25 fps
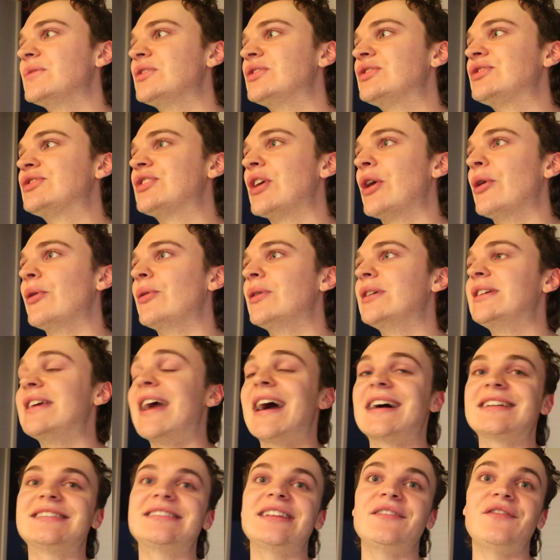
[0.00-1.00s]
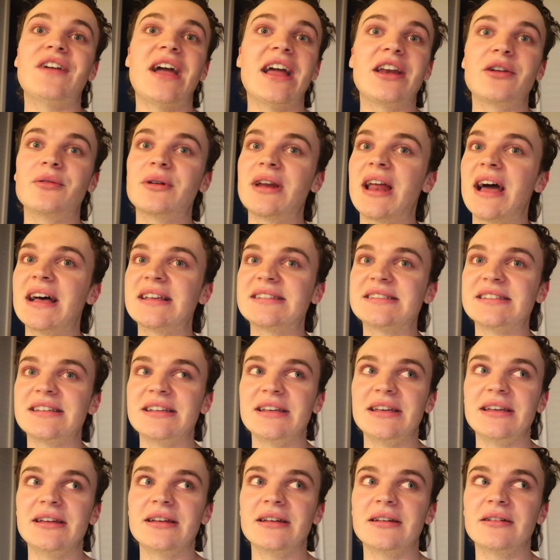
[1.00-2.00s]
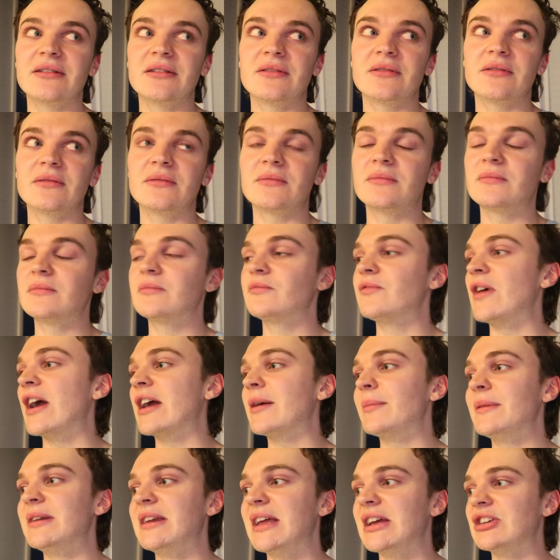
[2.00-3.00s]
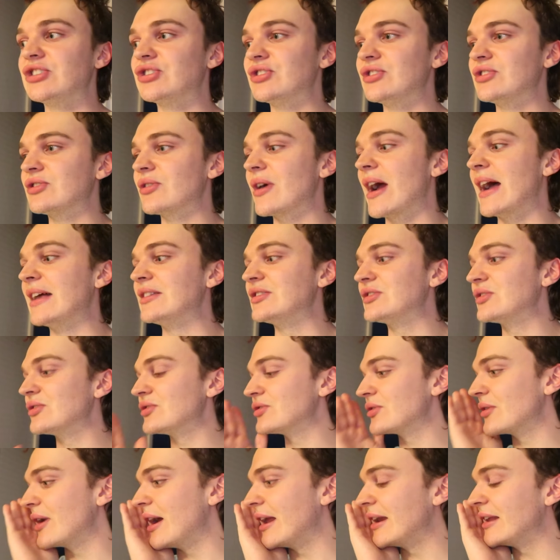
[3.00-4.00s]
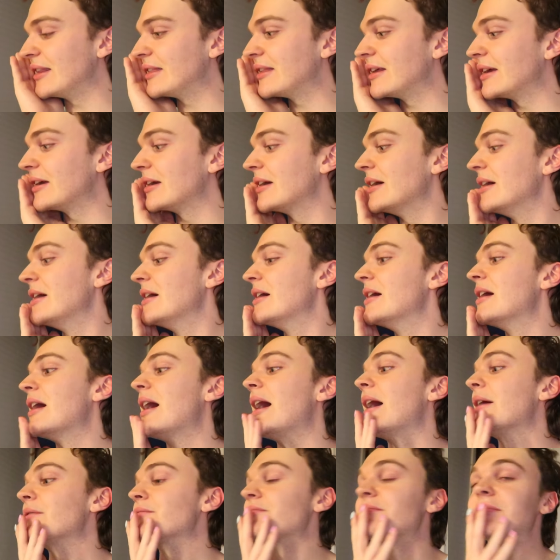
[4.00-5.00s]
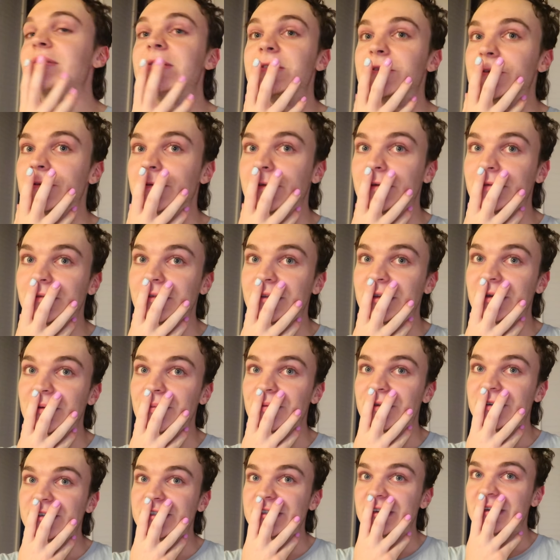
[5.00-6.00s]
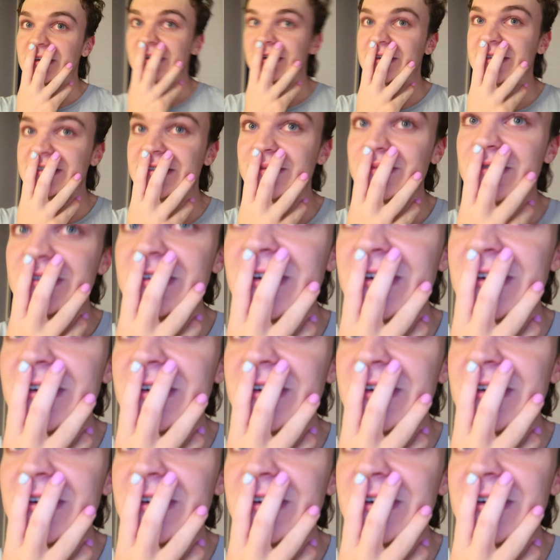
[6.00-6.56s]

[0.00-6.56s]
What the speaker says: So yes, if anyone has any recommendations or answers or anything, I'd really, really, really appreciate it because I'm